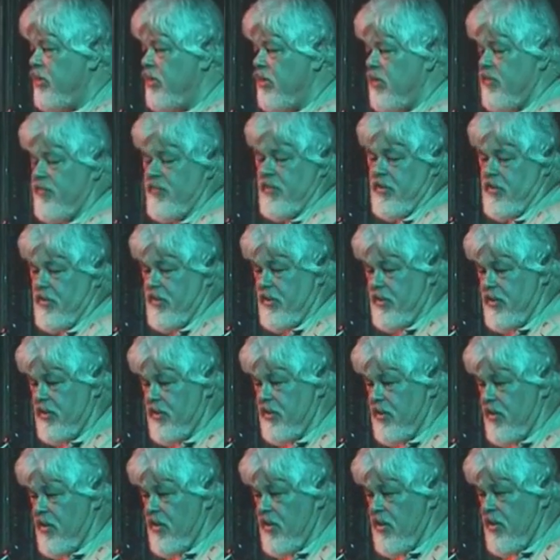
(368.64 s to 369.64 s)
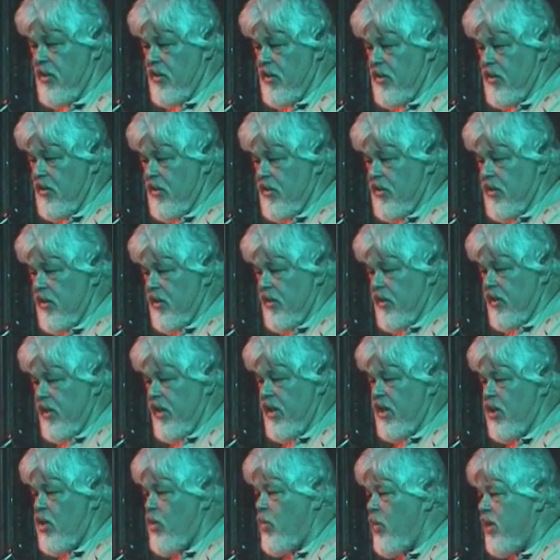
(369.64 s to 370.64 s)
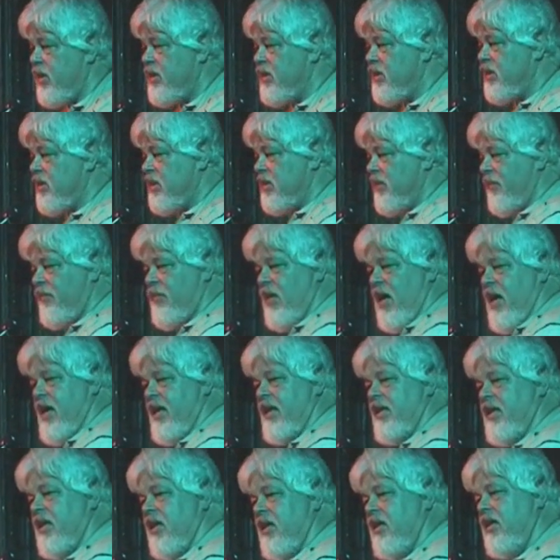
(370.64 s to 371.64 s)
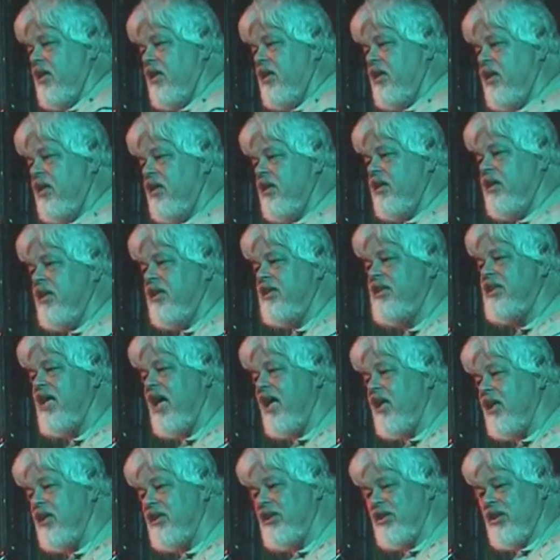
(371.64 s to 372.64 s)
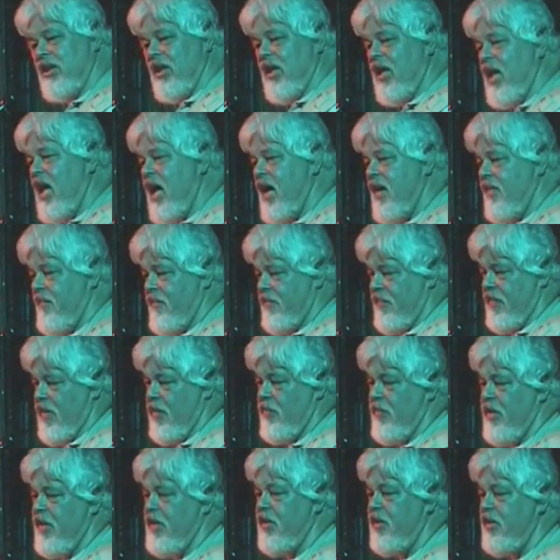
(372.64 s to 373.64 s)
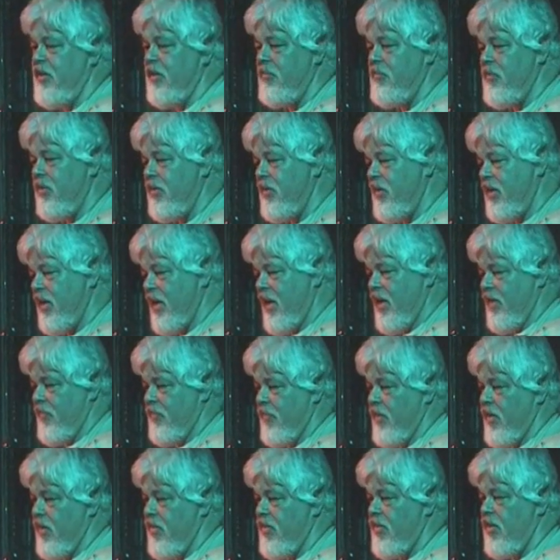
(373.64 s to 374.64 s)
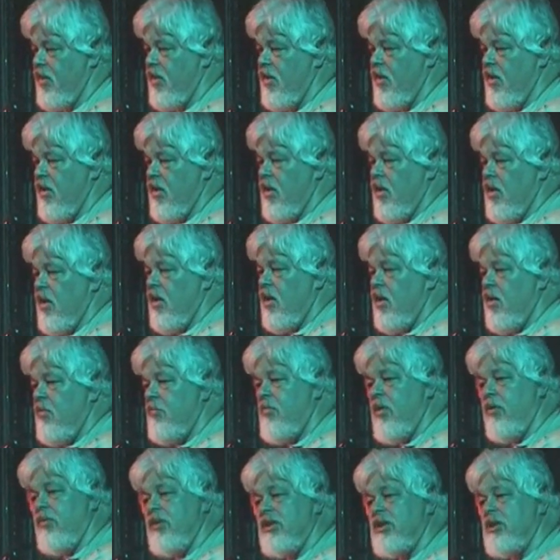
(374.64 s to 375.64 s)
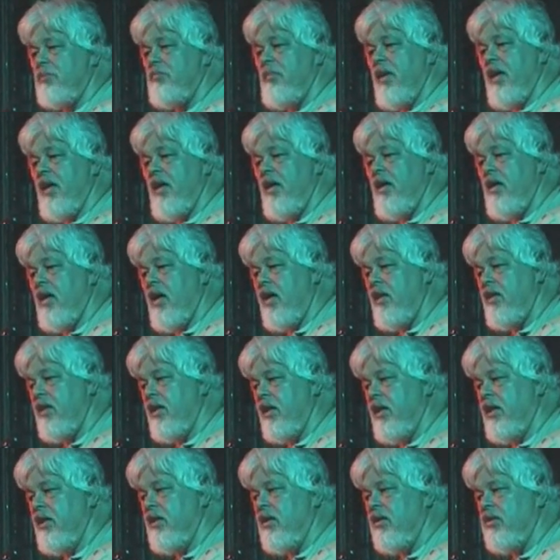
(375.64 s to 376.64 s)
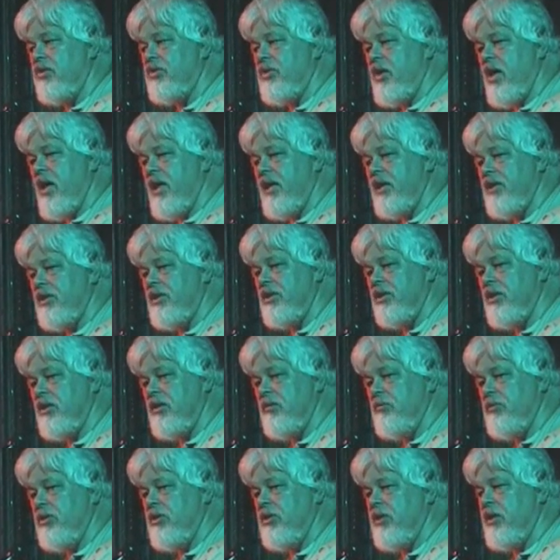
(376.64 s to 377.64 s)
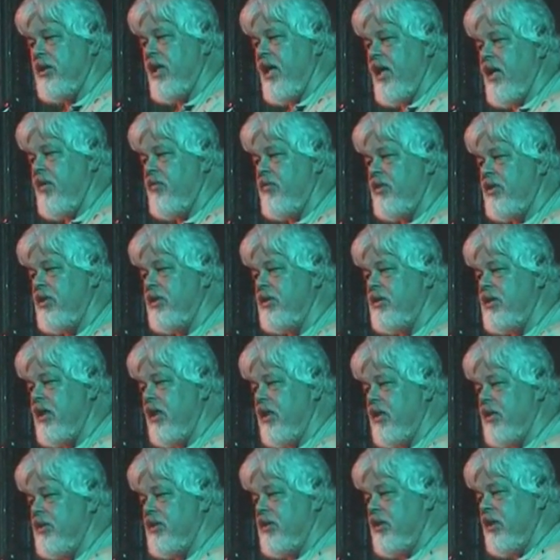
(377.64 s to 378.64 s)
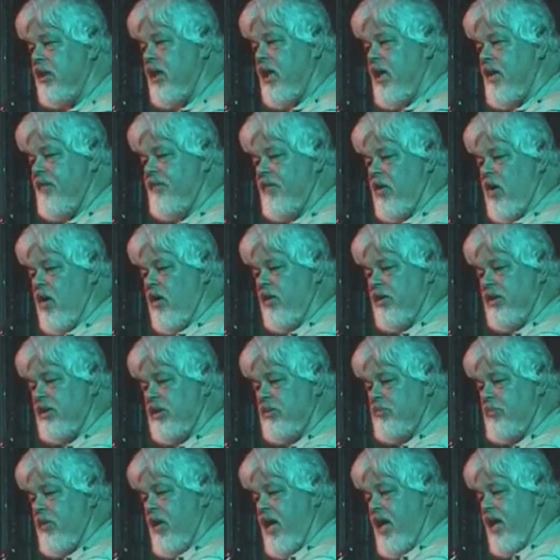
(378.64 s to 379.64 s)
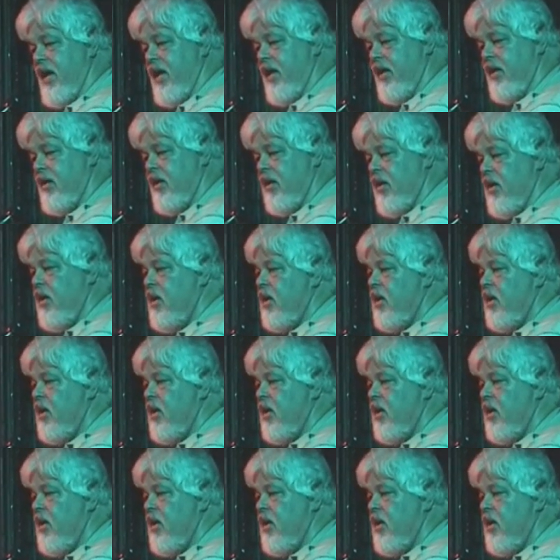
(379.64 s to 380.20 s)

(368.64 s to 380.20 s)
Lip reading: universe in a quest to find intelligent life that we can communicate with. But we spend nothing trying to communicate with intelligent life on this planet.